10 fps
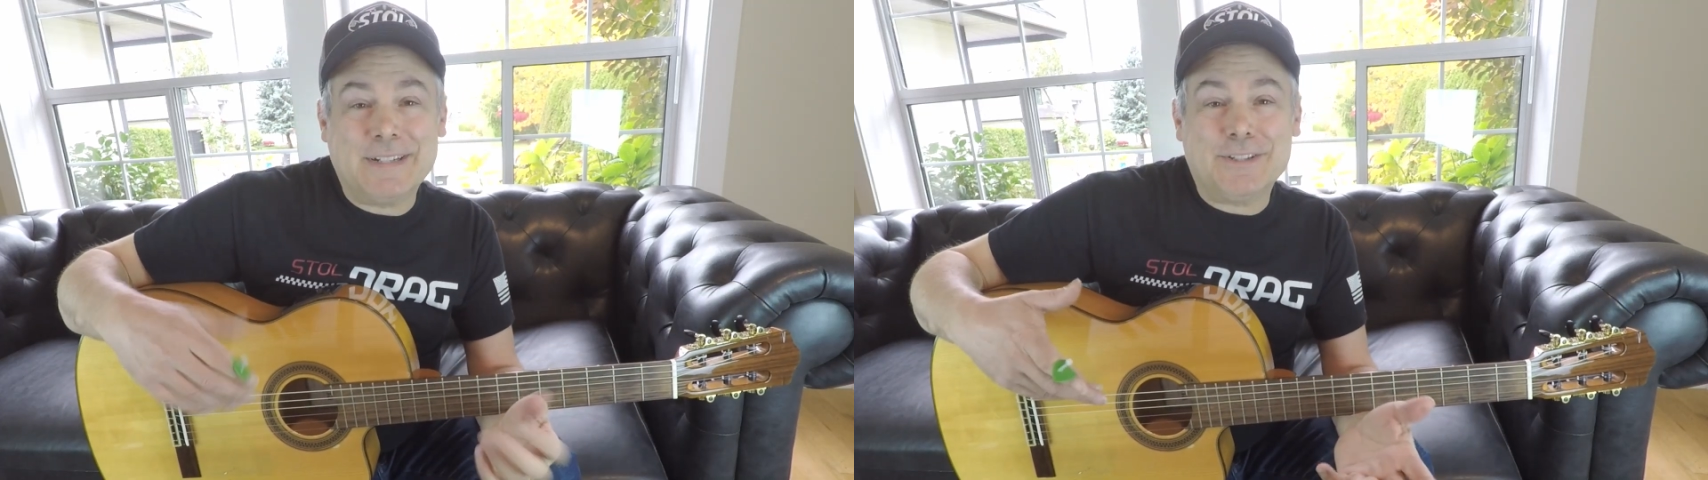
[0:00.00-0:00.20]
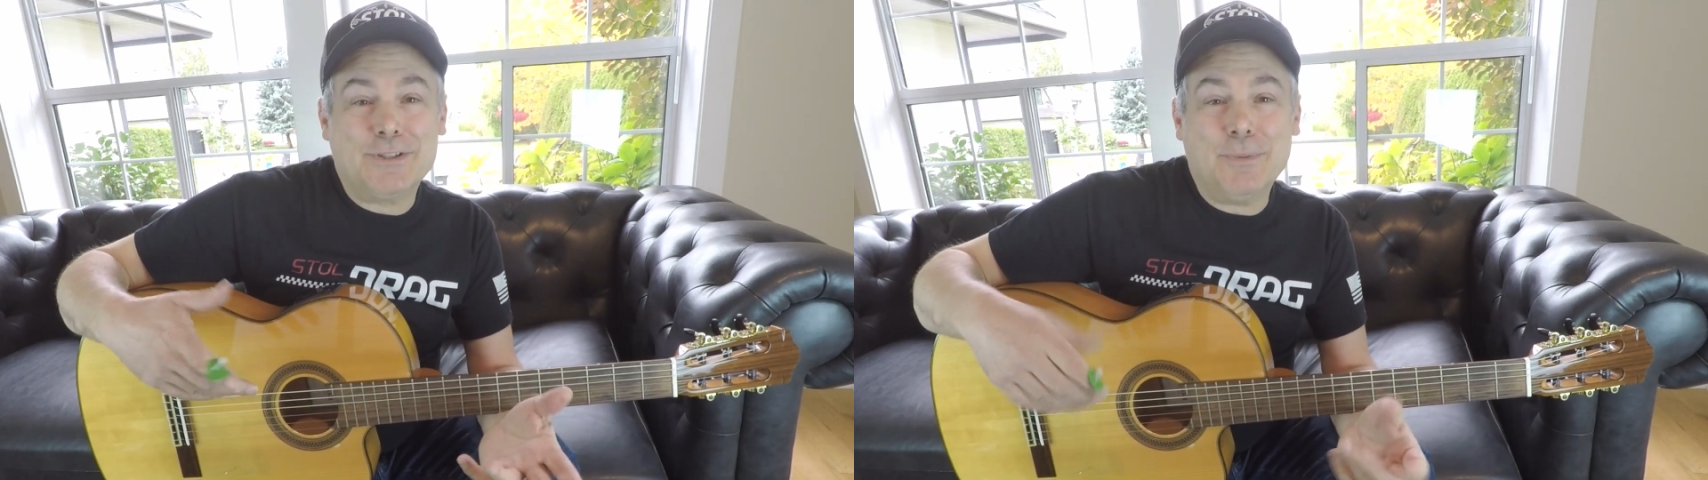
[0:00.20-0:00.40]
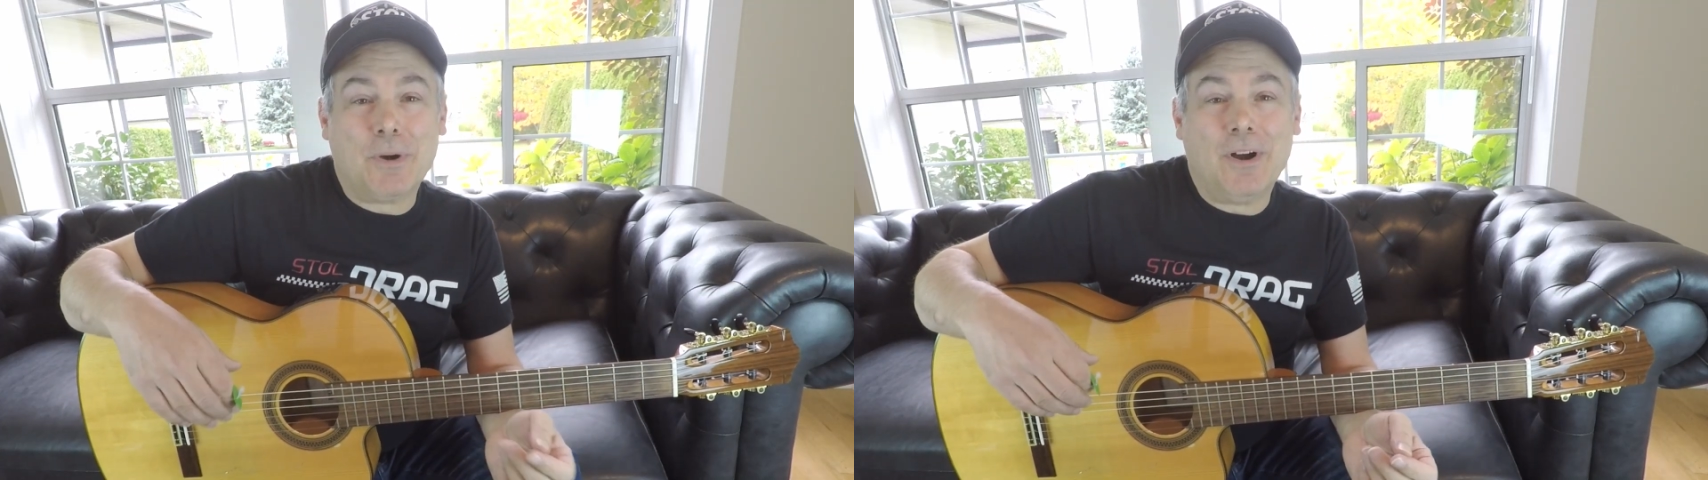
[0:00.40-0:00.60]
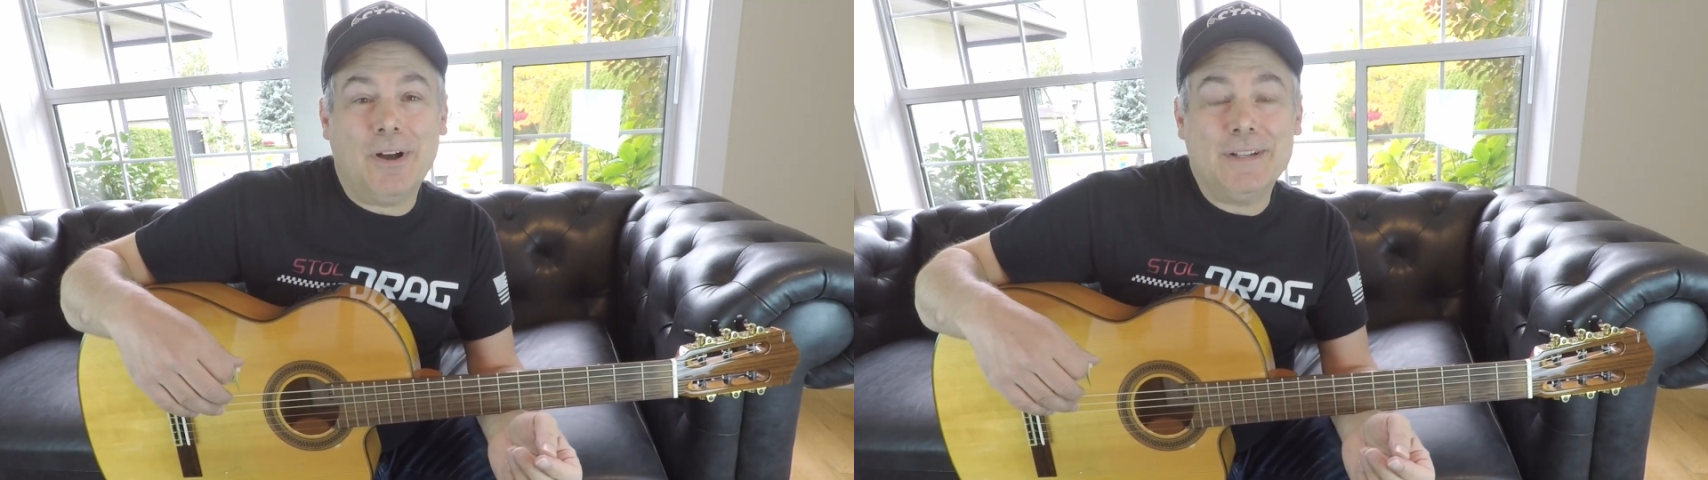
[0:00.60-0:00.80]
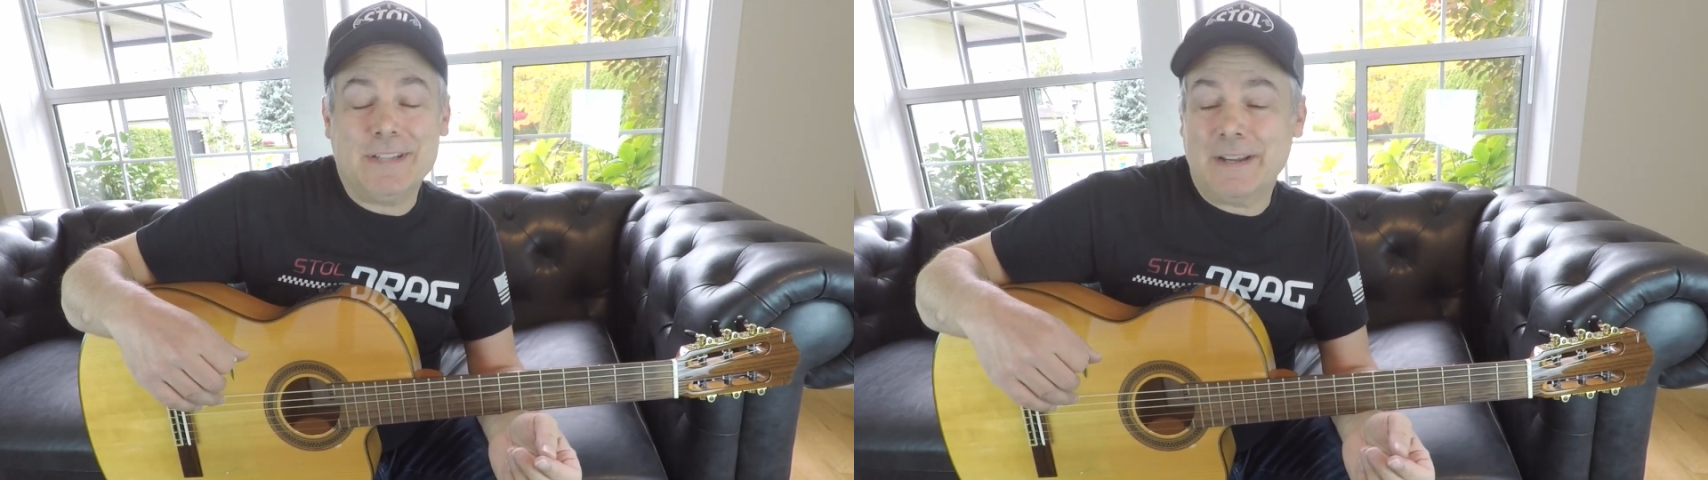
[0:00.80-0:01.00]
and it's super
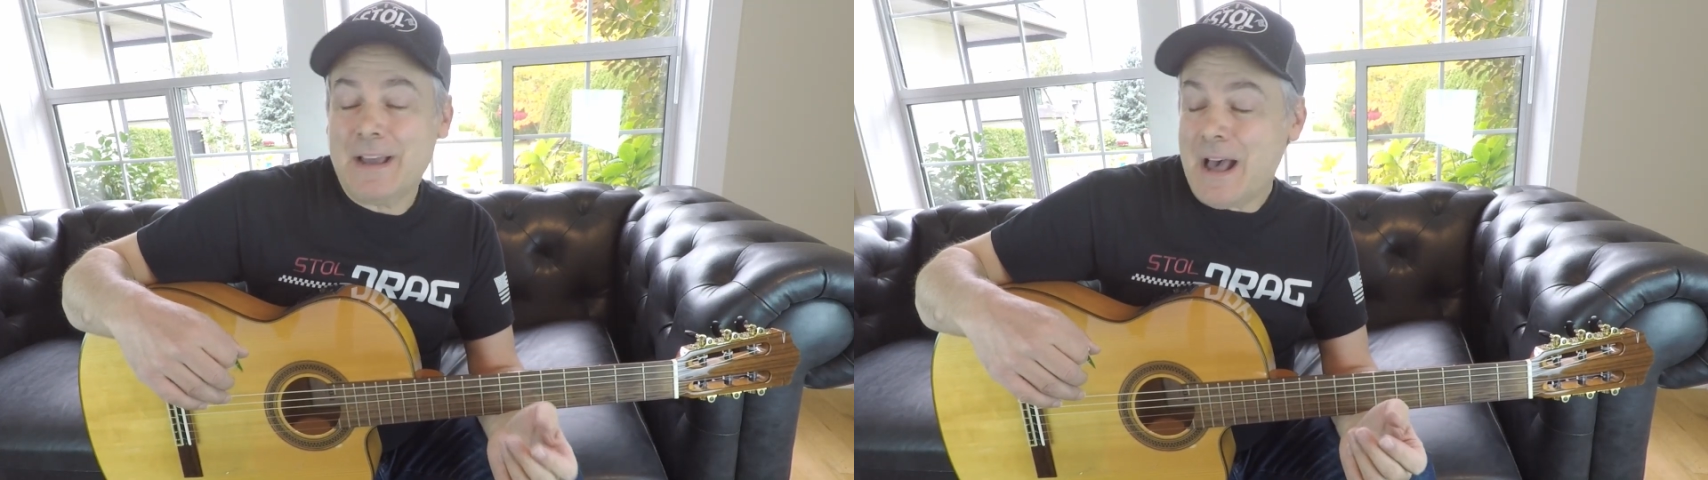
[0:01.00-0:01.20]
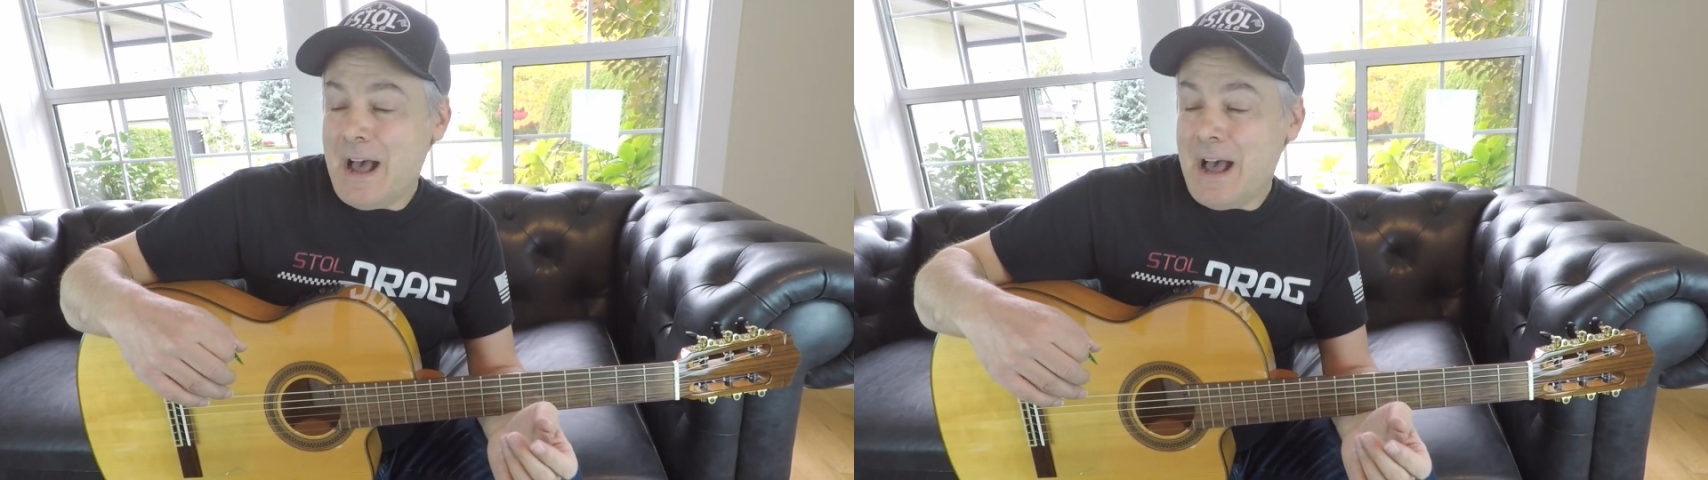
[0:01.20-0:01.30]
haunting.